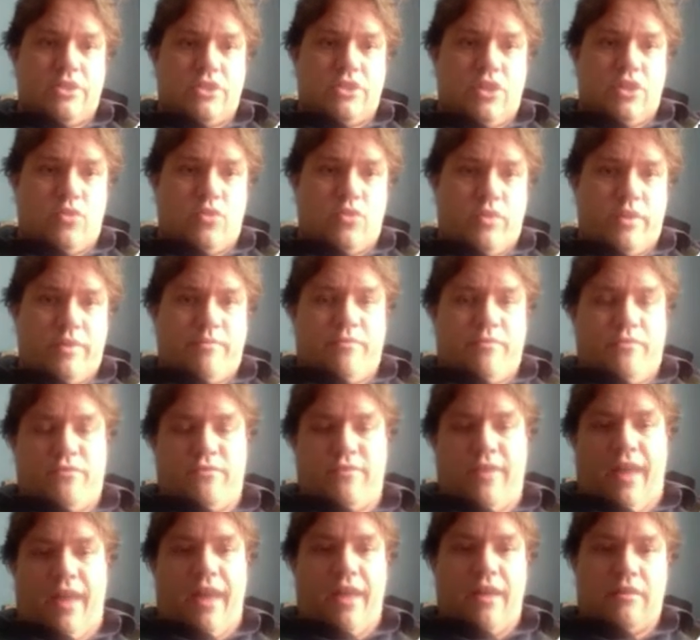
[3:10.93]
So we
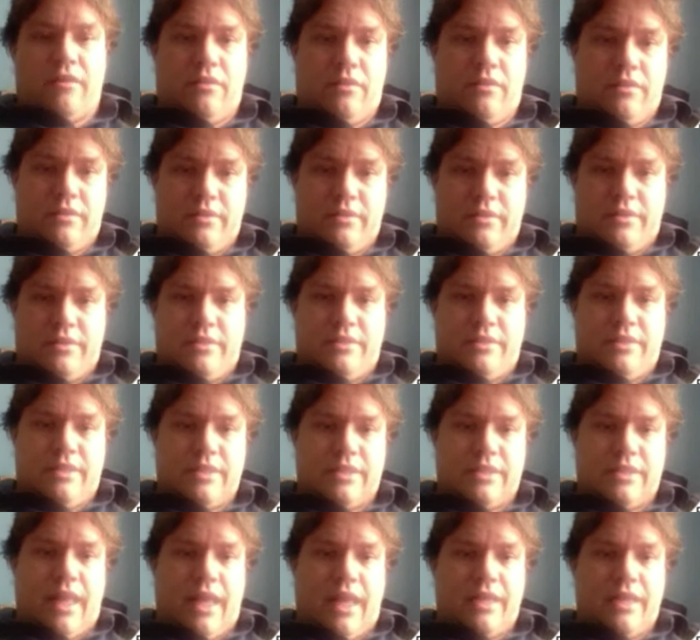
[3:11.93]
file
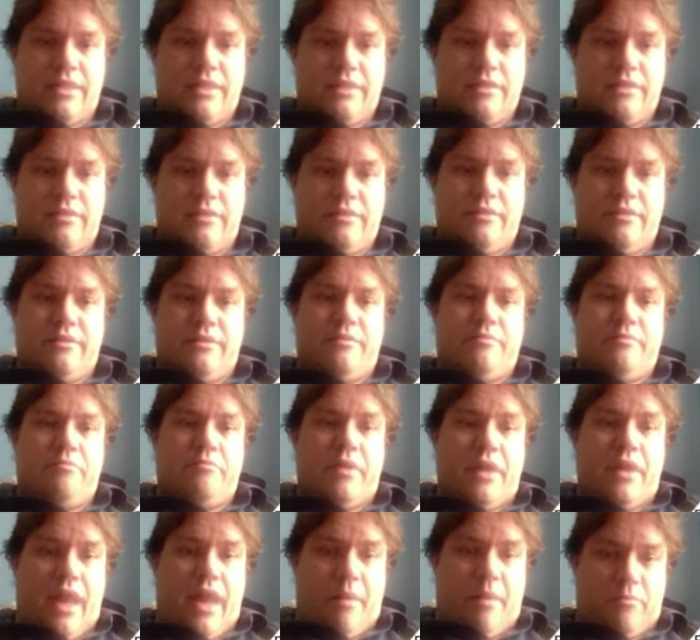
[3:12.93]
this line under
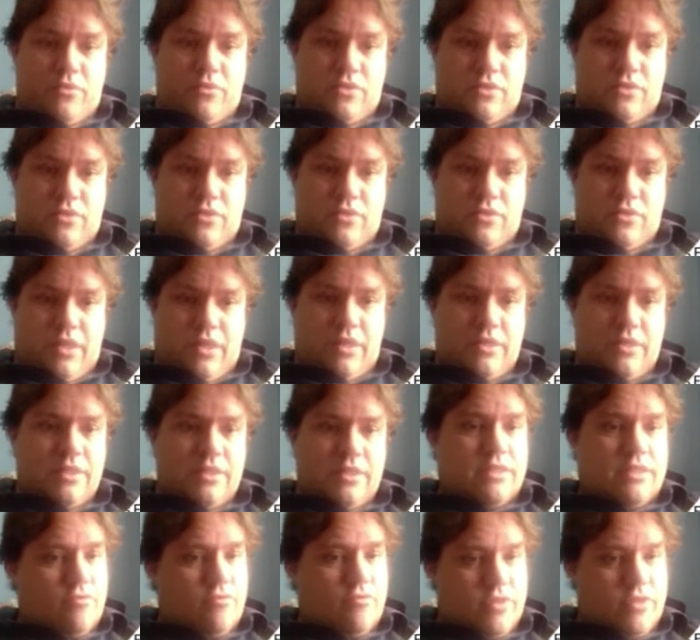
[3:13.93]
perhaps, because
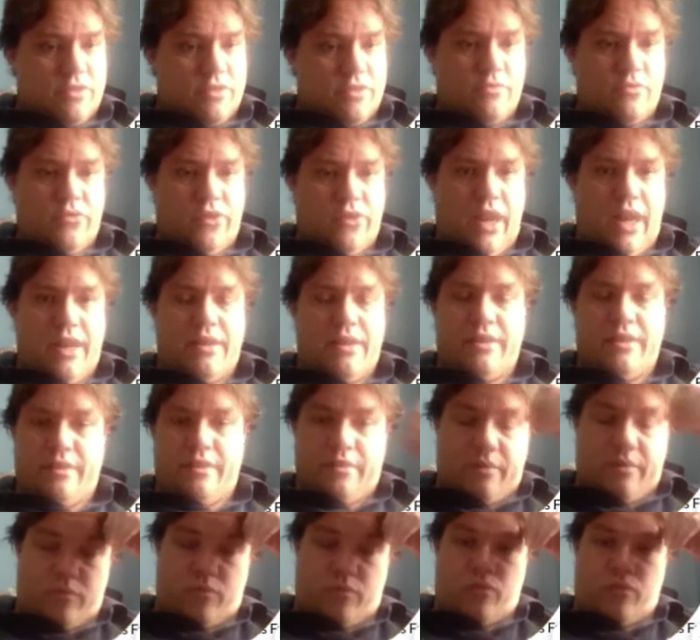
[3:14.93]
it's a reasonable line.
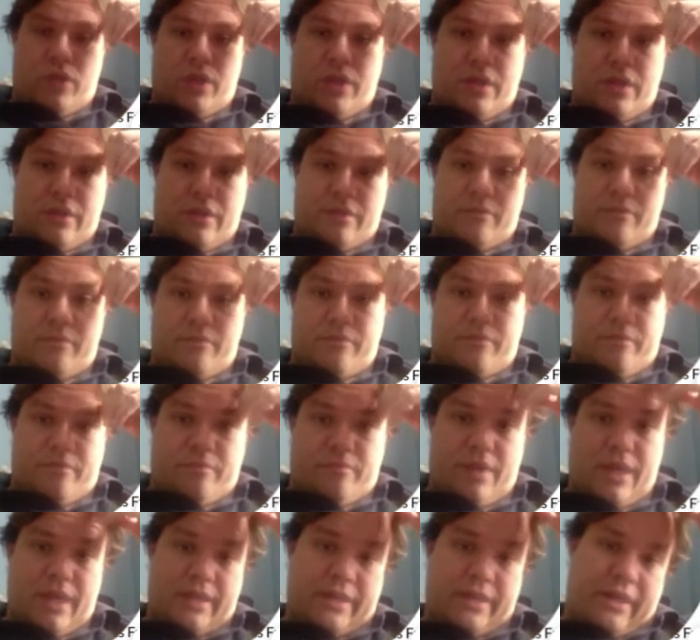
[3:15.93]
We can
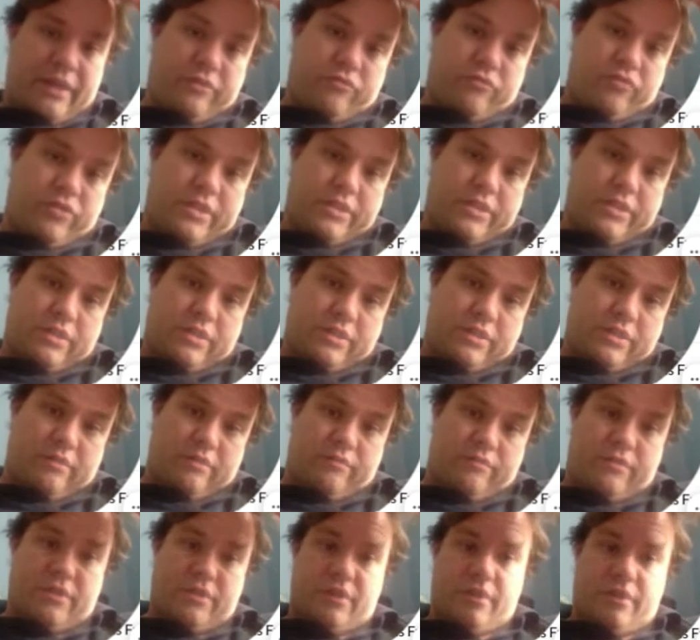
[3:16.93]
make 9 tricks
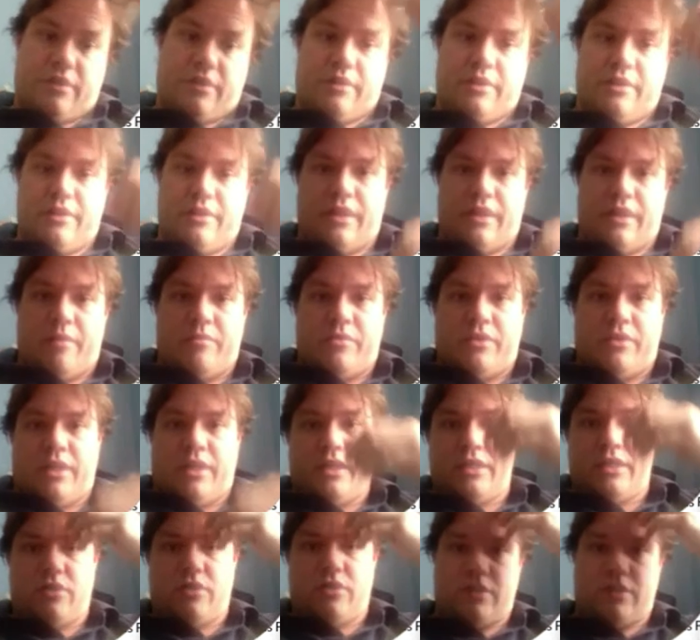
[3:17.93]
if the diamond
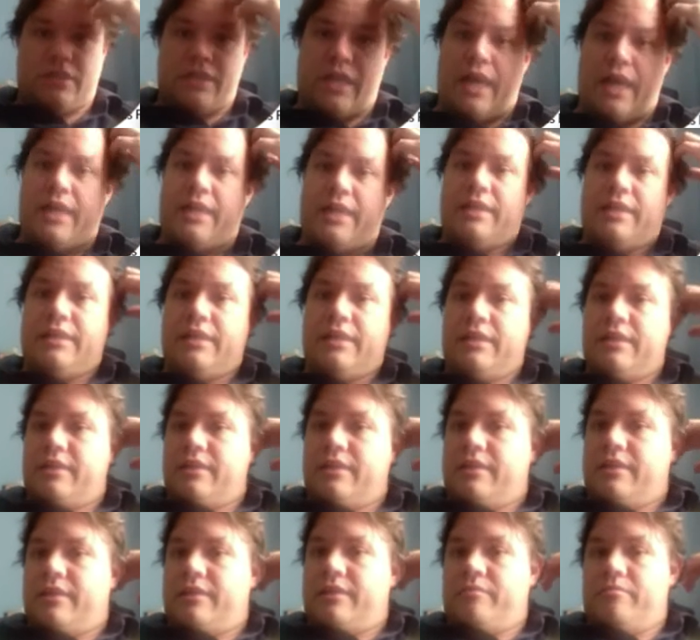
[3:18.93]
king is on side,
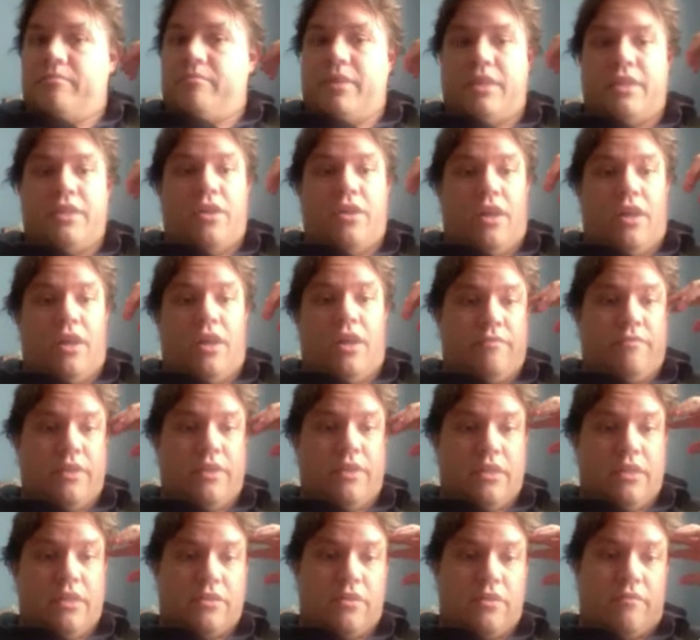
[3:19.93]
but not if
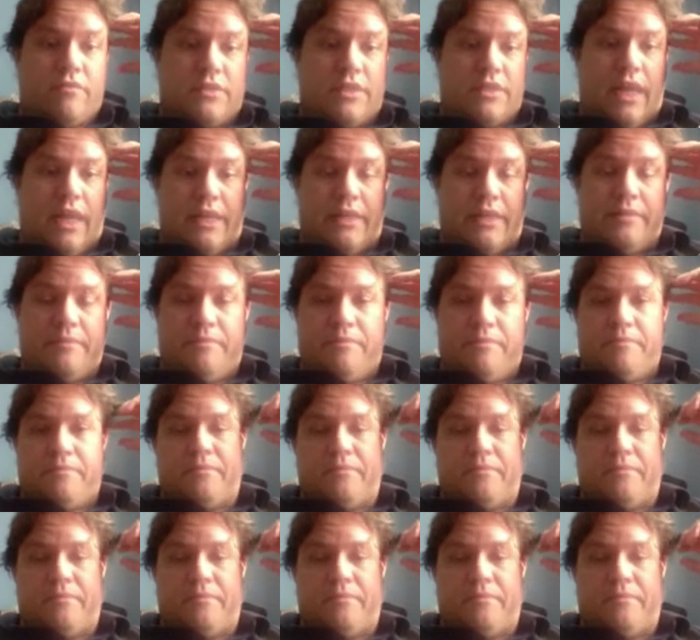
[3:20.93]
it is offside.